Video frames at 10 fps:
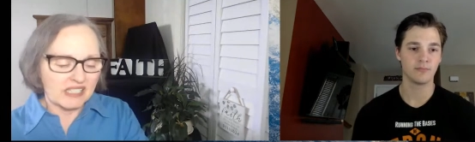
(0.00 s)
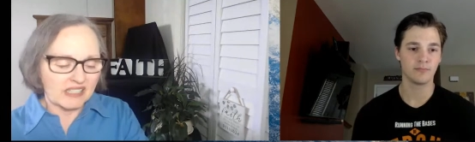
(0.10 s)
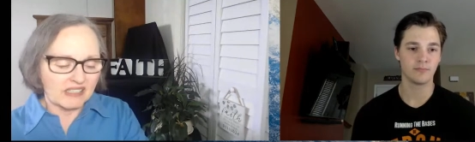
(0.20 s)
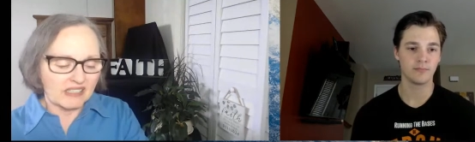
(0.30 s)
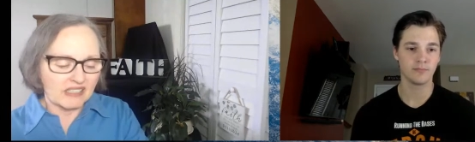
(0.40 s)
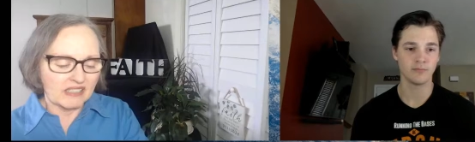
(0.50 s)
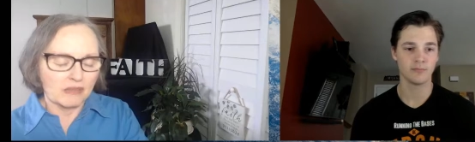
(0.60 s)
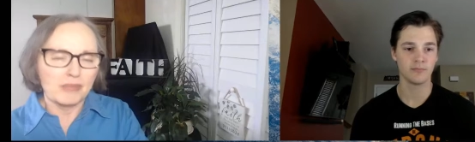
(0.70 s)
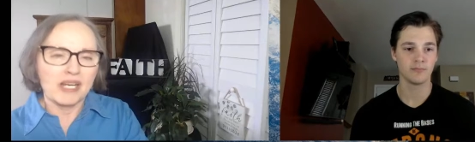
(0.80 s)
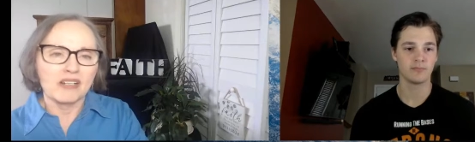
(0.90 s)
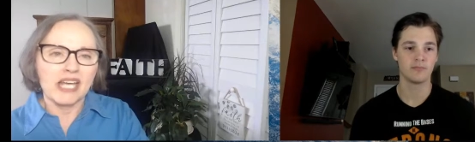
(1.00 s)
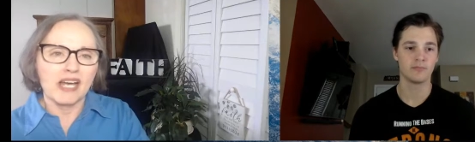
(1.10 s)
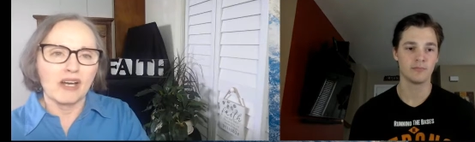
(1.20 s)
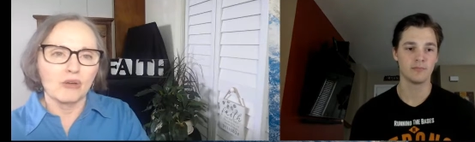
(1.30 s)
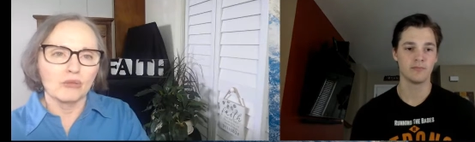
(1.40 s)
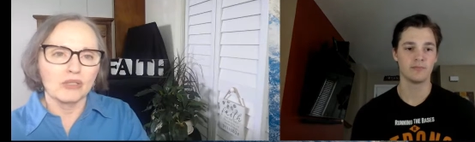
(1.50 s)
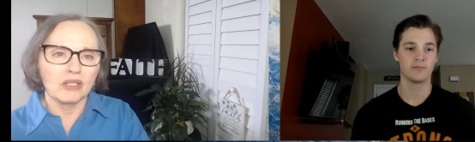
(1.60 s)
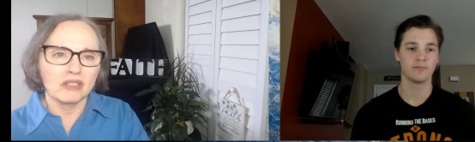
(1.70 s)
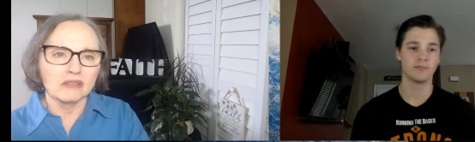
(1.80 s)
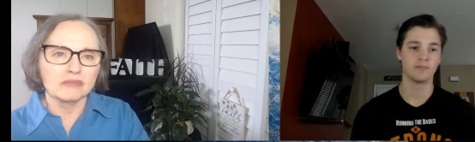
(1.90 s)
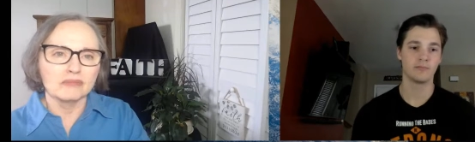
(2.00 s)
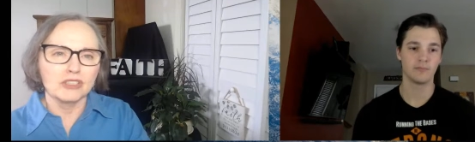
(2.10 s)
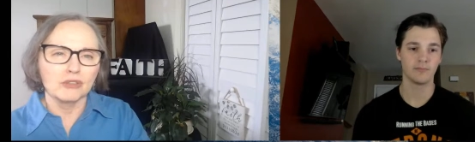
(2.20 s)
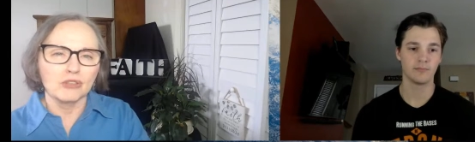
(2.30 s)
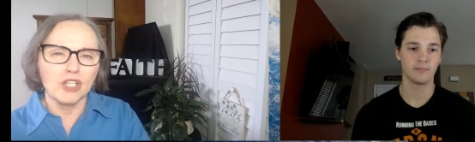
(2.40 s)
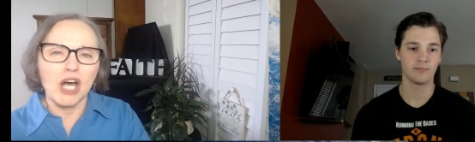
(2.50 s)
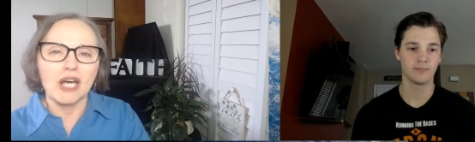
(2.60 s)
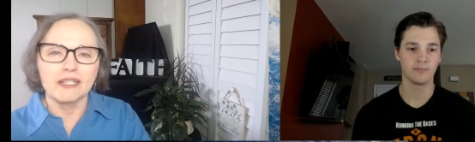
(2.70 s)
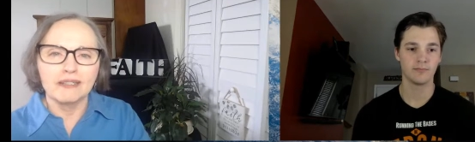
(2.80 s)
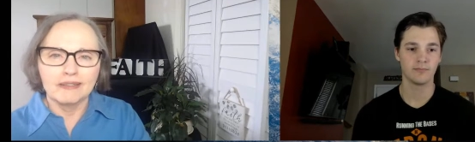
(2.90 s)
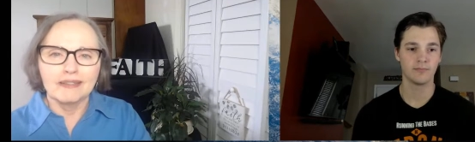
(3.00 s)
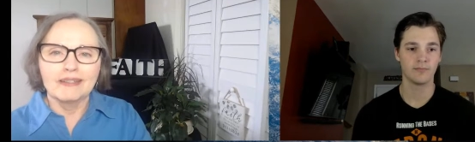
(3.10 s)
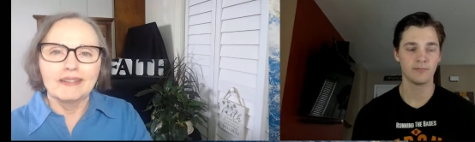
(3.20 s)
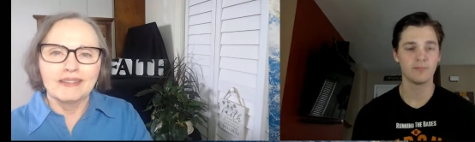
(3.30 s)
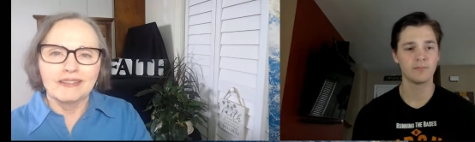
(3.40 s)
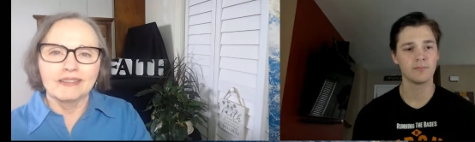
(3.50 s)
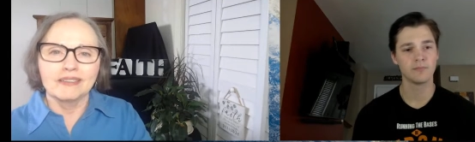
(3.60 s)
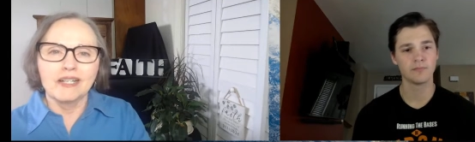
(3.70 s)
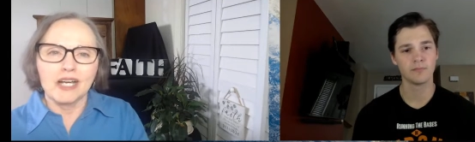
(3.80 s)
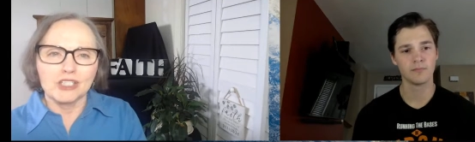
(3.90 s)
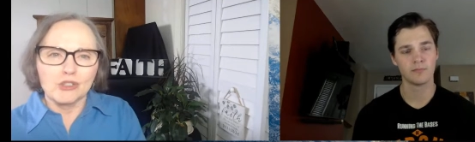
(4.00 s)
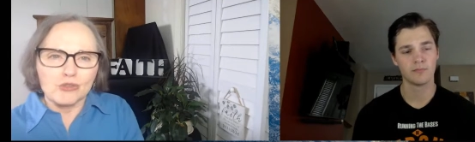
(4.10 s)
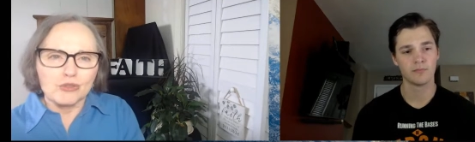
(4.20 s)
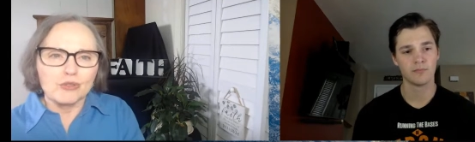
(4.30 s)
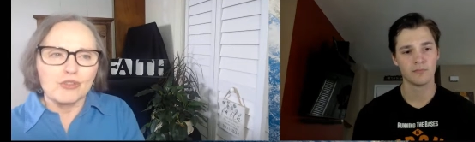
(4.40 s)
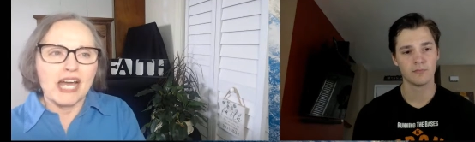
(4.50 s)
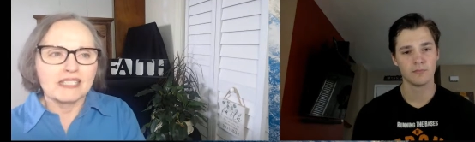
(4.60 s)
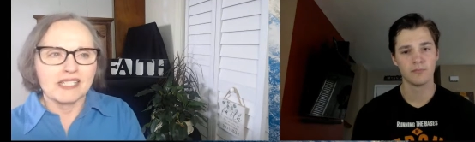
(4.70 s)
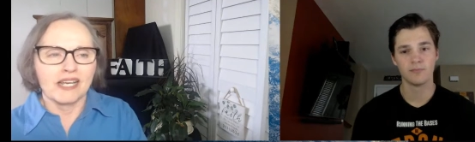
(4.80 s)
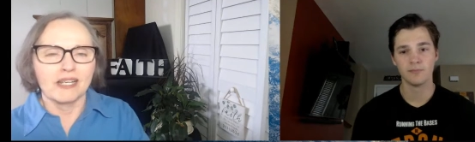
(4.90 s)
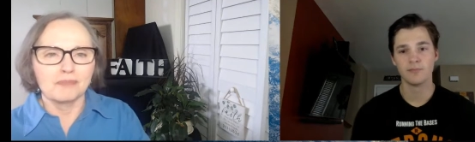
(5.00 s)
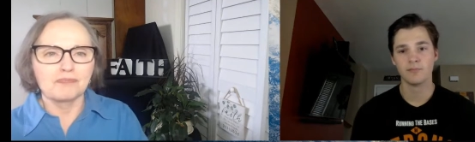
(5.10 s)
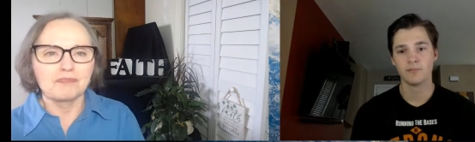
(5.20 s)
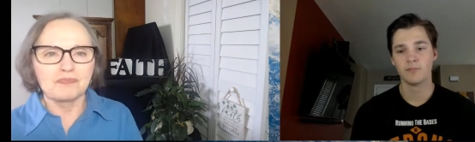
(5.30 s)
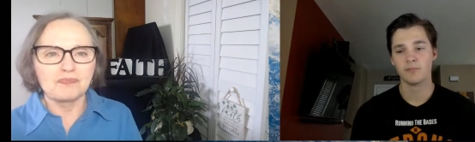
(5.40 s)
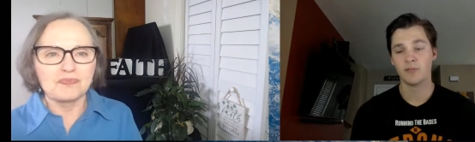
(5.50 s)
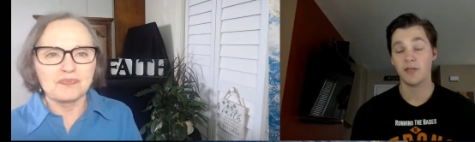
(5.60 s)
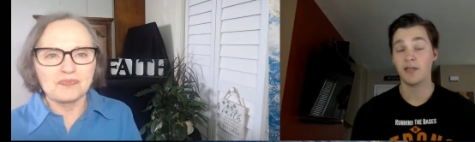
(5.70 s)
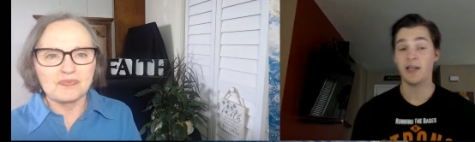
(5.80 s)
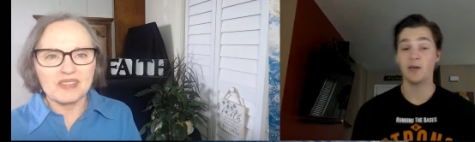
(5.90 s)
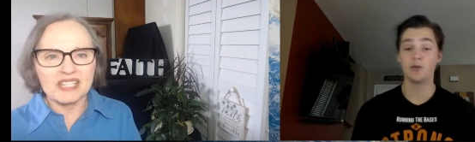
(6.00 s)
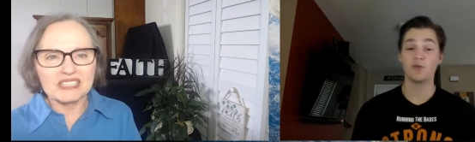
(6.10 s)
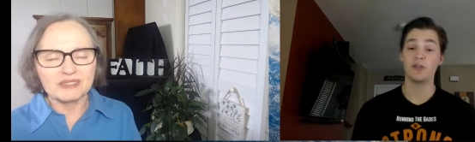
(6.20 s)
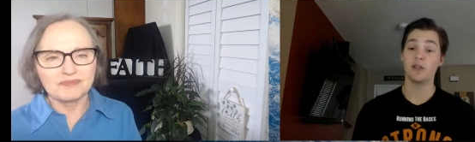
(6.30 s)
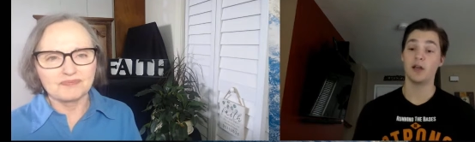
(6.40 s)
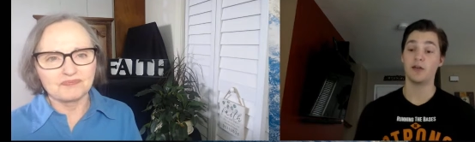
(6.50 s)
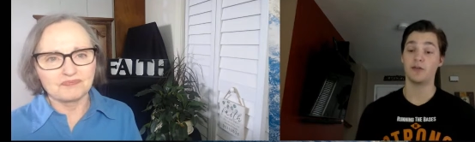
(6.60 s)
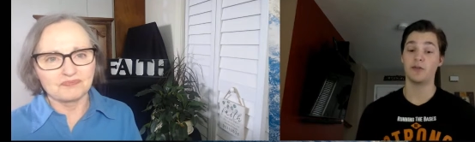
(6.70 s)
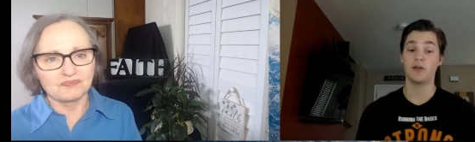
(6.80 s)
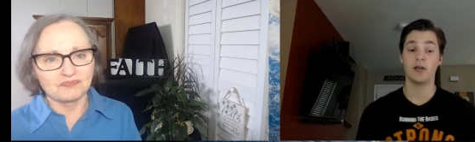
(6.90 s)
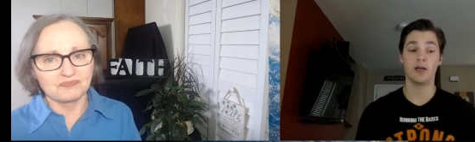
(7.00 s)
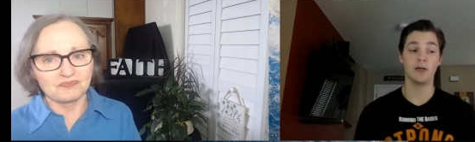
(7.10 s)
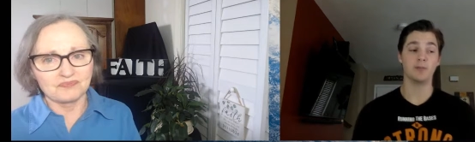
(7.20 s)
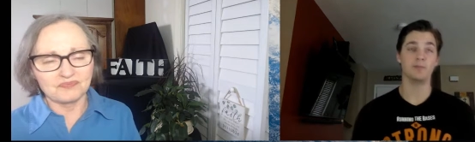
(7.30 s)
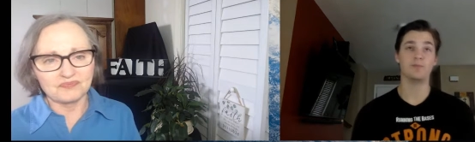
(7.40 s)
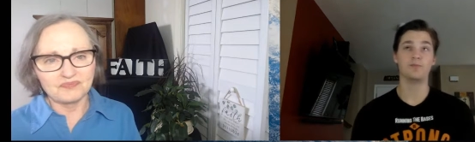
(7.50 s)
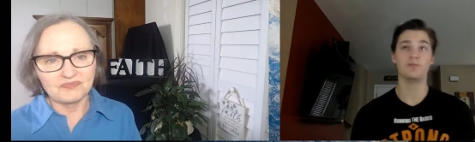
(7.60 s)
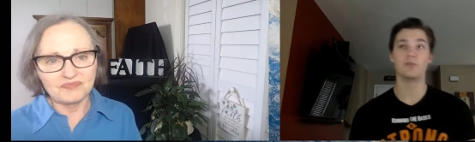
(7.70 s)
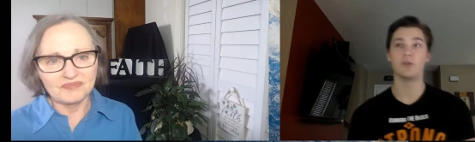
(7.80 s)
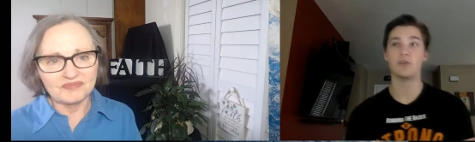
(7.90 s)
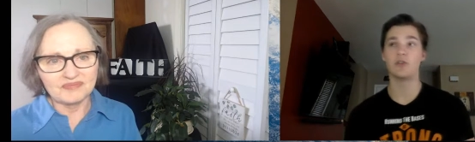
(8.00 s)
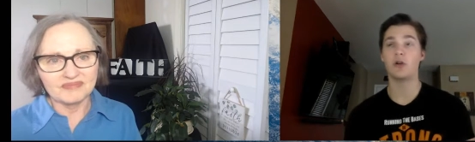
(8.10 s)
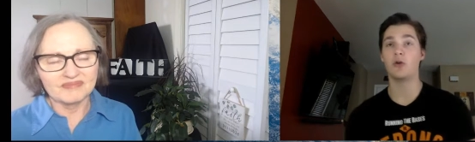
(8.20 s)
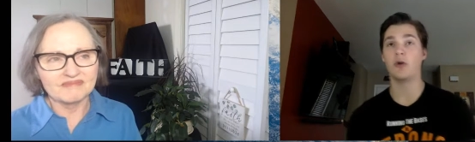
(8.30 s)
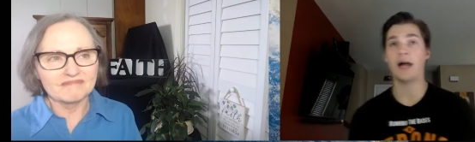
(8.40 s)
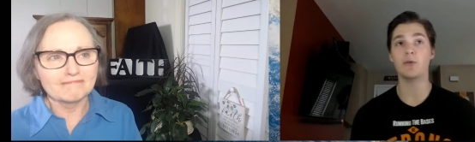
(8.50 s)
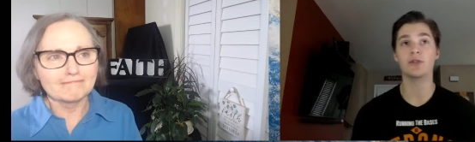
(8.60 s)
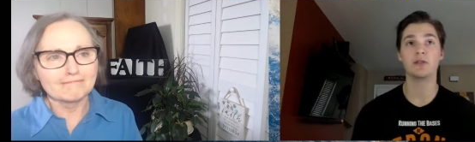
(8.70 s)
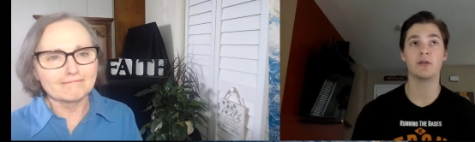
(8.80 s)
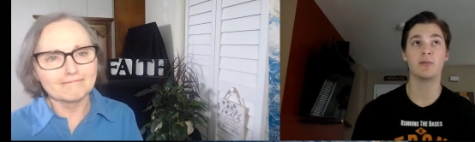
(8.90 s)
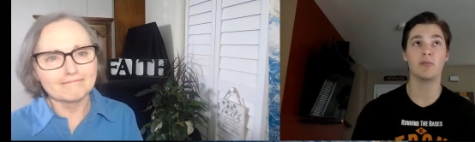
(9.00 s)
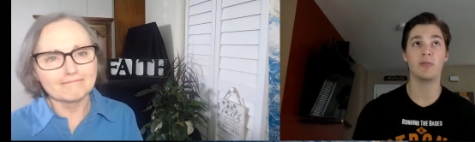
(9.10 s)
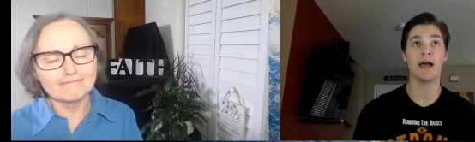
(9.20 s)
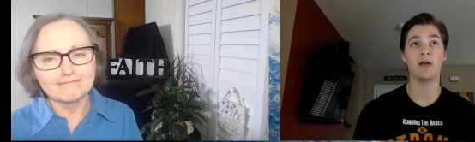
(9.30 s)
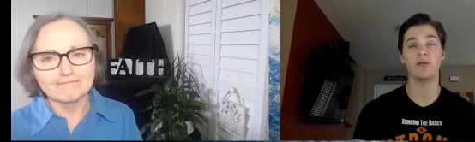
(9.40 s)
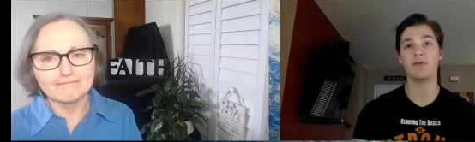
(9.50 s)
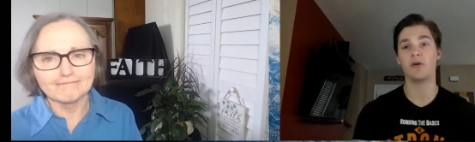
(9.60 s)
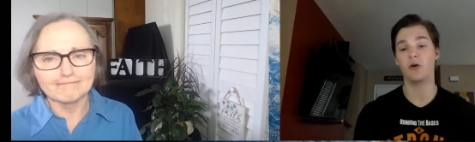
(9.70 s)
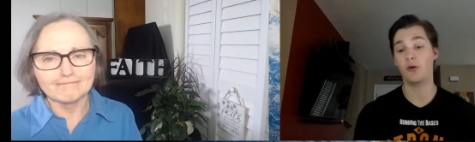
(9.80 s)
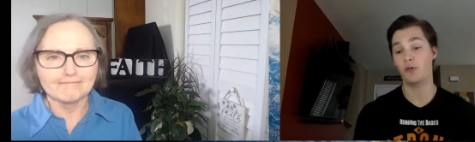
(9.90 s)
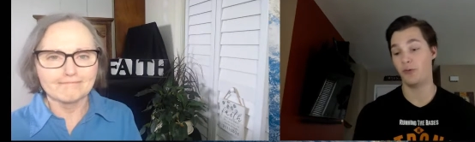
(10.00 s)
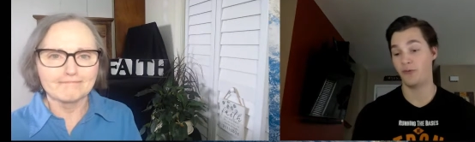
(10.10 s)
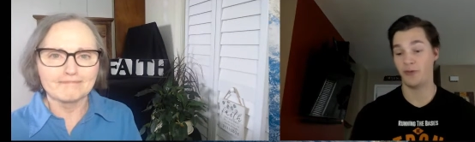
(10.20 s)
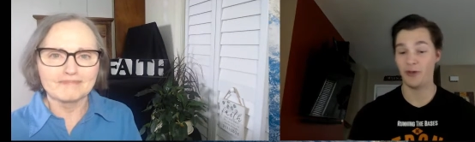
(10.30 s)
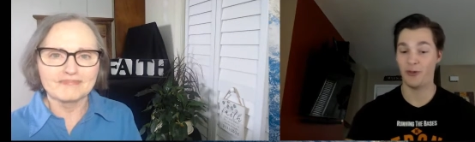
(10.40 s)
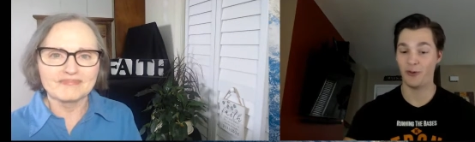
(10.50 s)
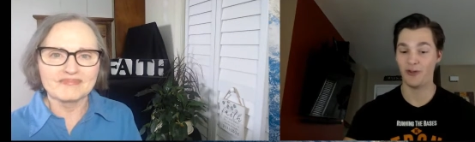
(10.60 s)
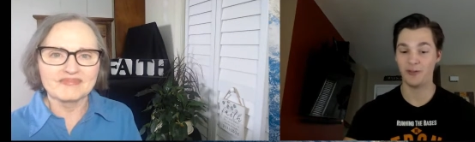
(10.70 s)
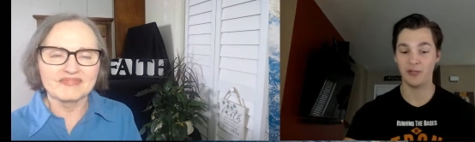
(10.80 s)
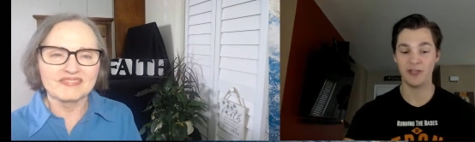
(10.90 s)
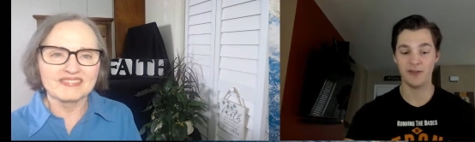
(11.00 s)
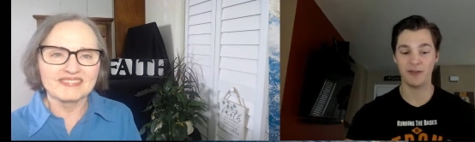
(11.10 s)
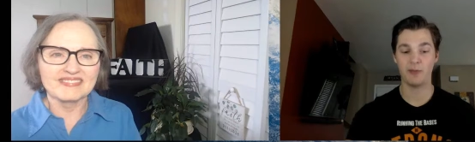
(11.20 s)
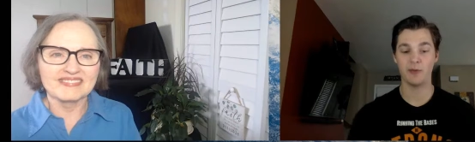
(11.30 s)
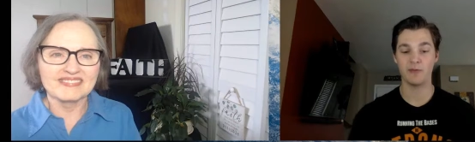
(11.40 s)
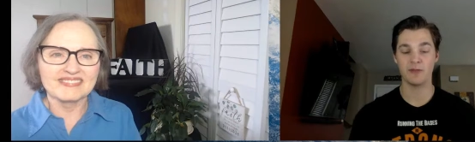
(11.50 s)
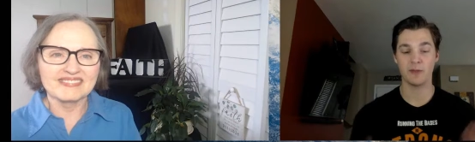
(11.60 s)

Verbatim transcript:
Speaker 1: uh, about how uh, you know God got you through that time.
Speaker 2: Yeah, that was really tough. Um, so I was out of all of the 30 plus family members